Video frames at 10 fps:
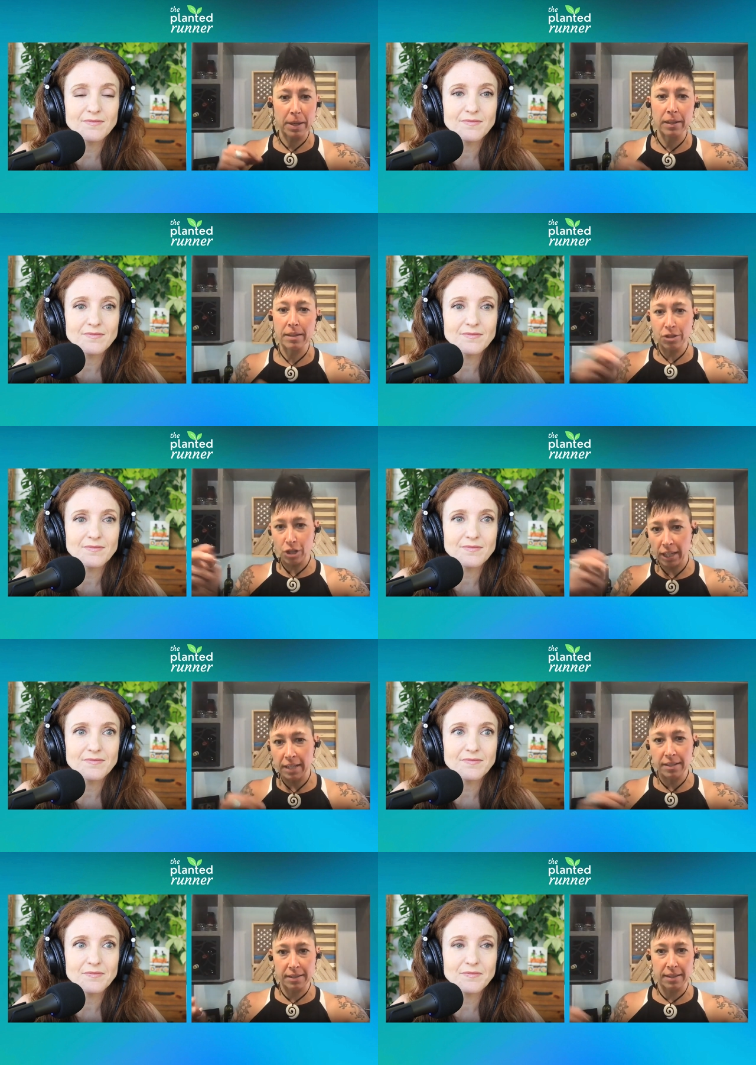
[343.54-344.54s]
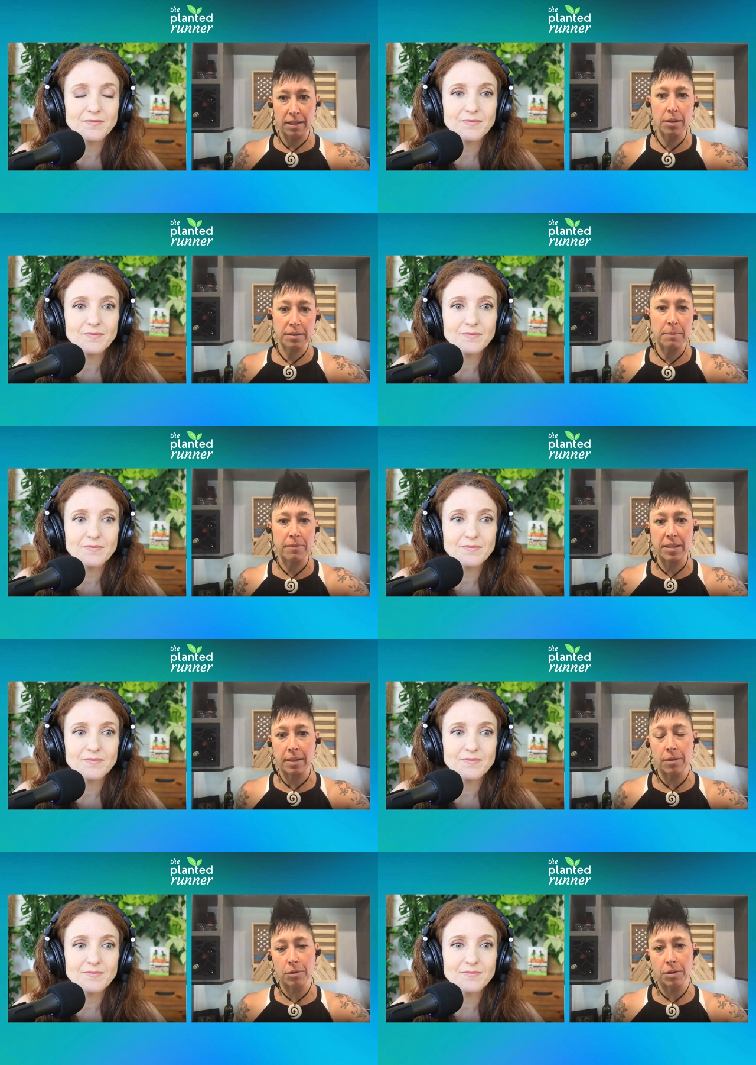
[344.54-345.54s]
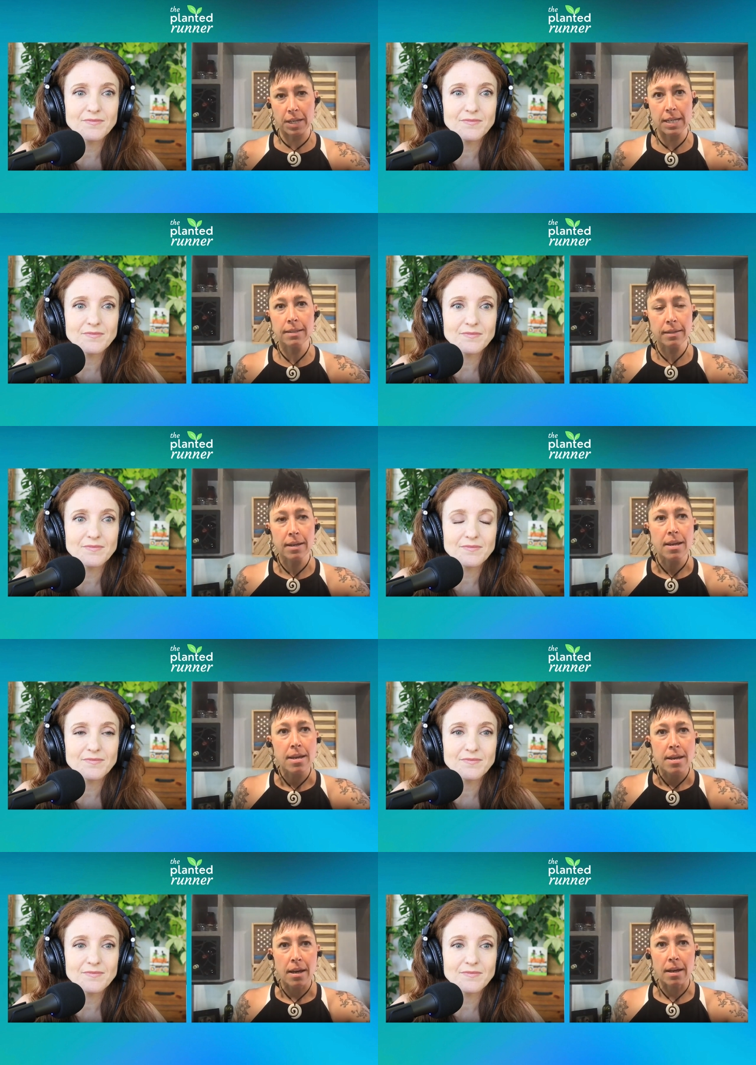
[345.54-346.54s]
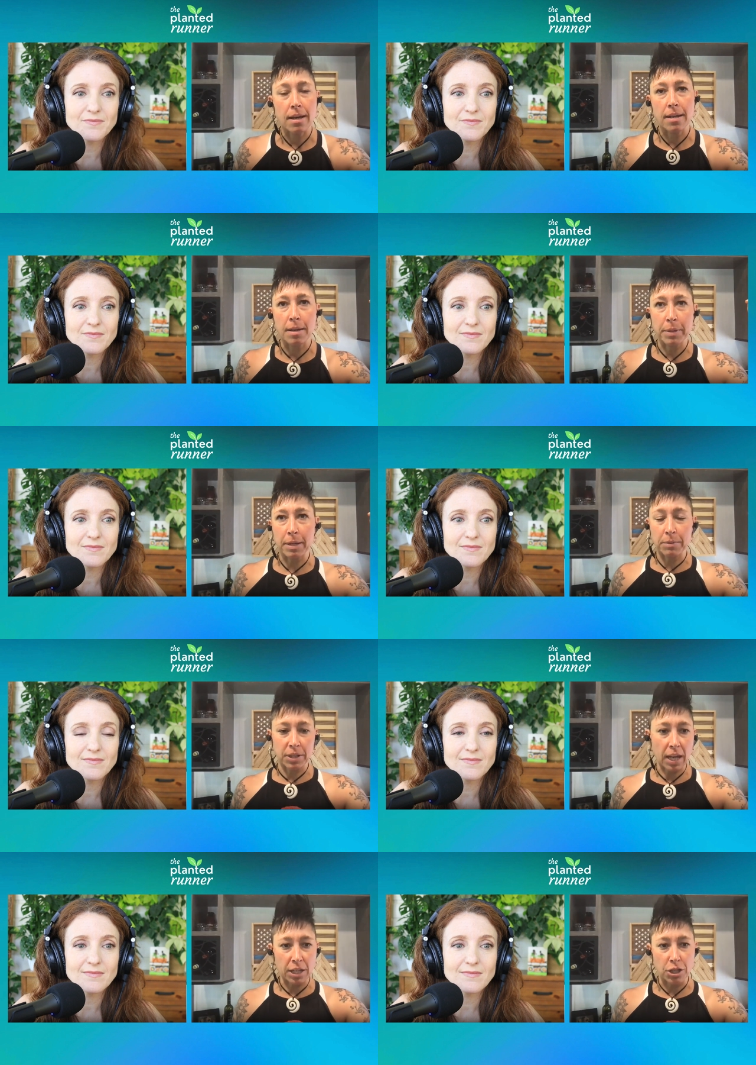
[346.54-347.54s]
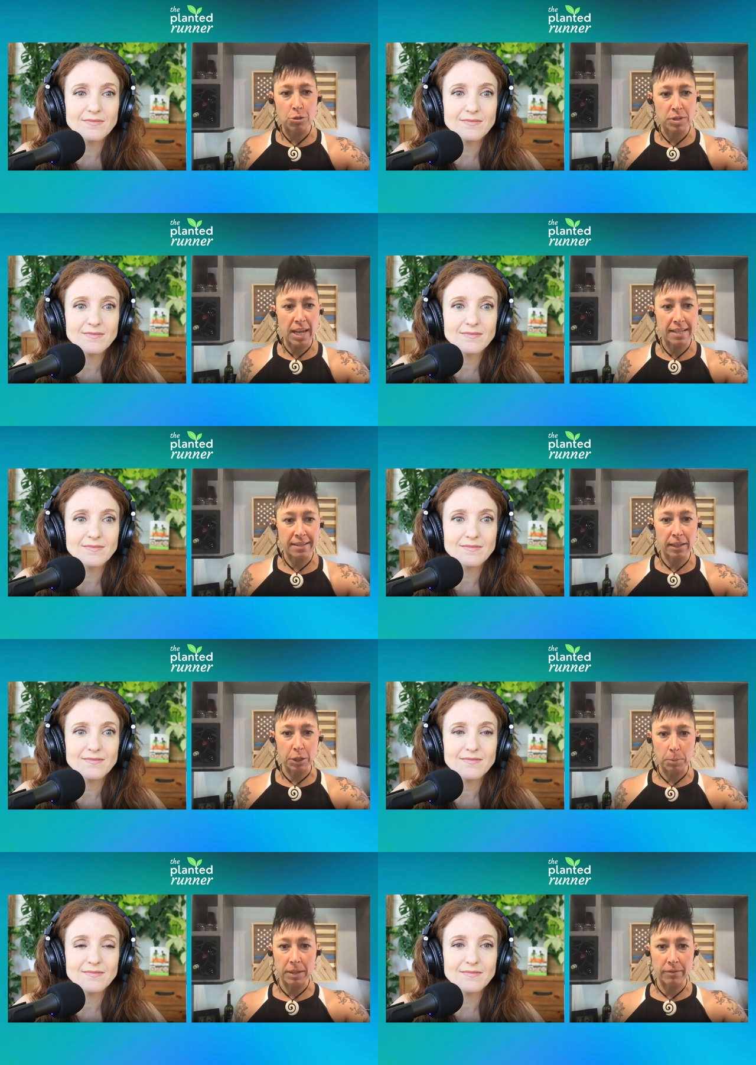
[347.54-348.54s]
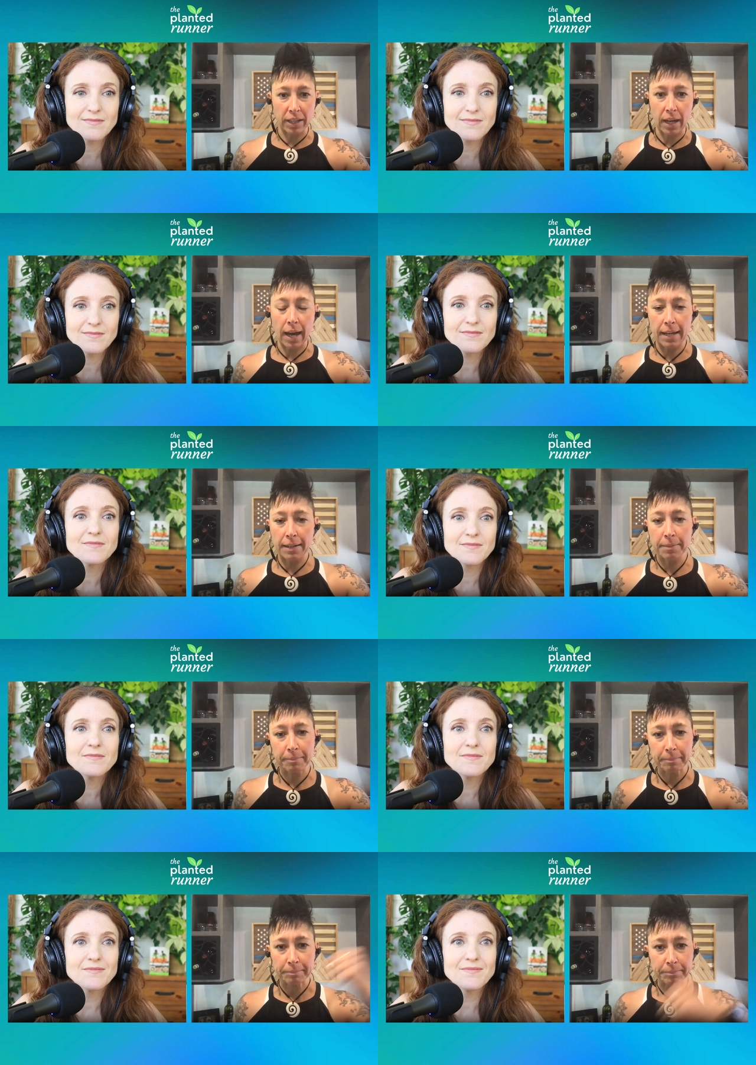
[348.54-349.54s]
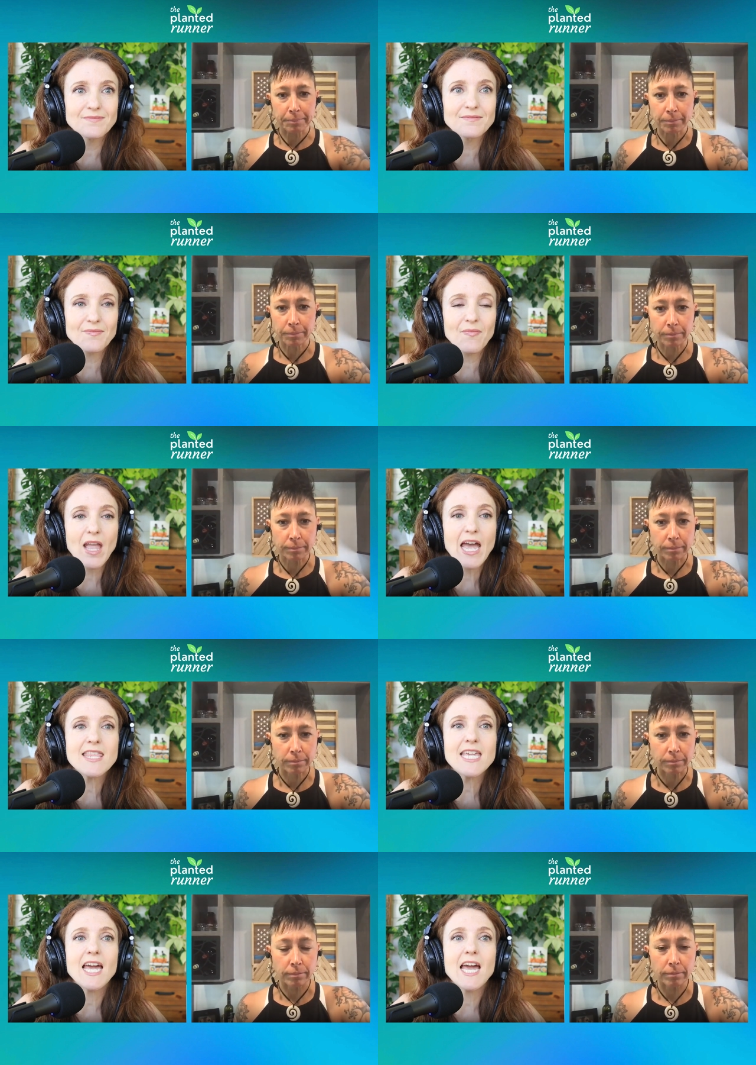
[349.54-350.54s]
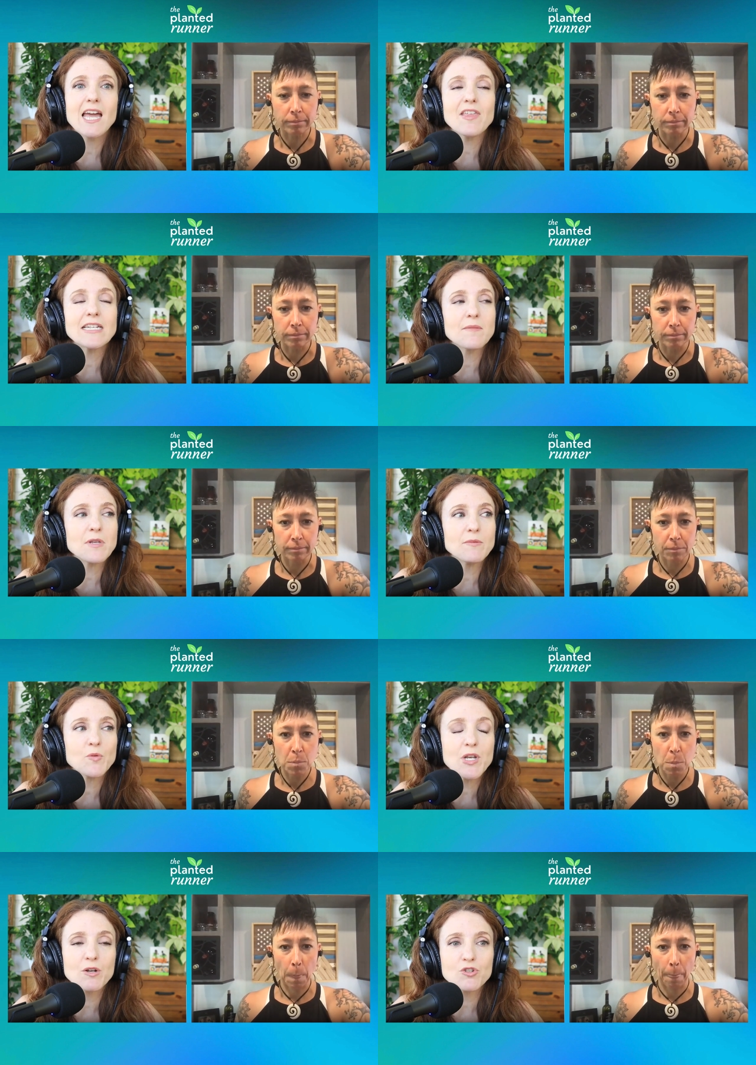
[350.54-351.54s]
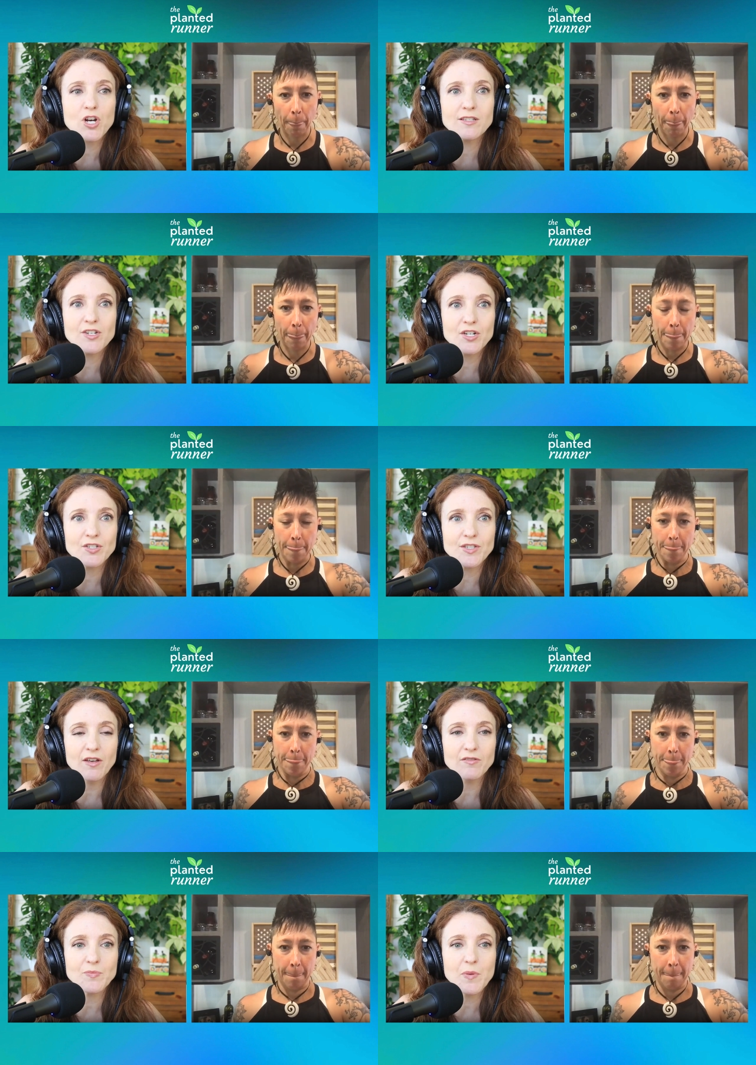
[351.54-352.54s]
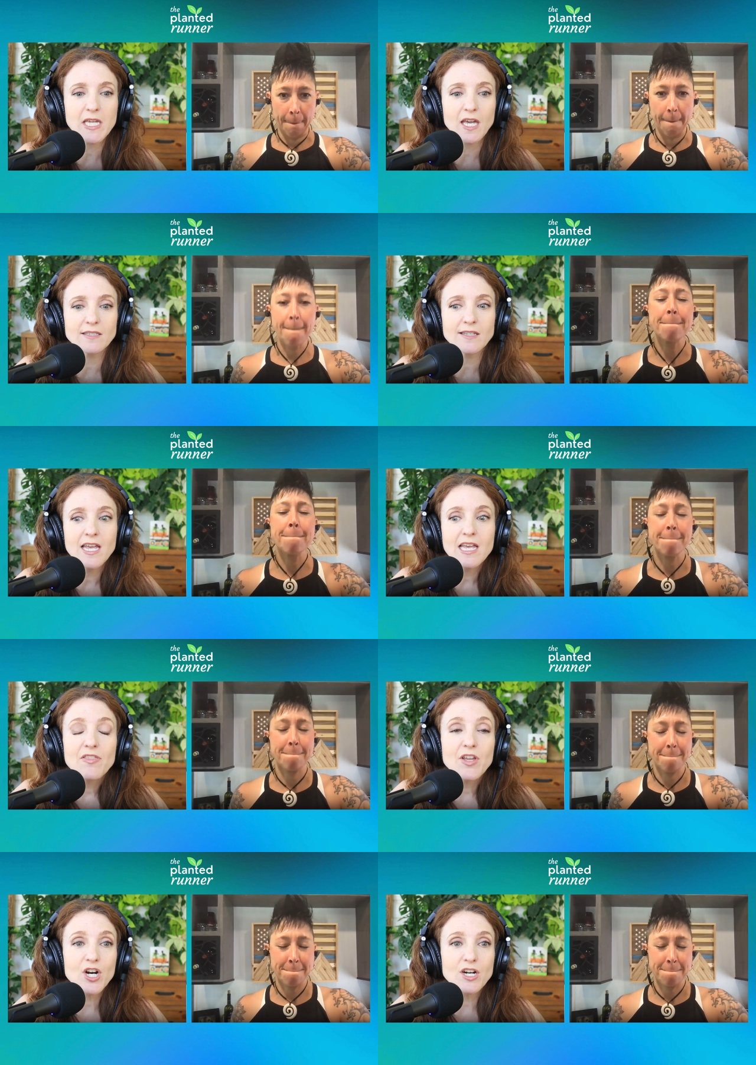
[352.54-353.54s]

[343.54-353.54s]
Speaker 1: but let's check into see, uh, some of these other things and, and be able to kind of use that as a little bit of a guide.
Speaker 2: Mm-hmm. I think I think sometimes we don't trust ourselves because there are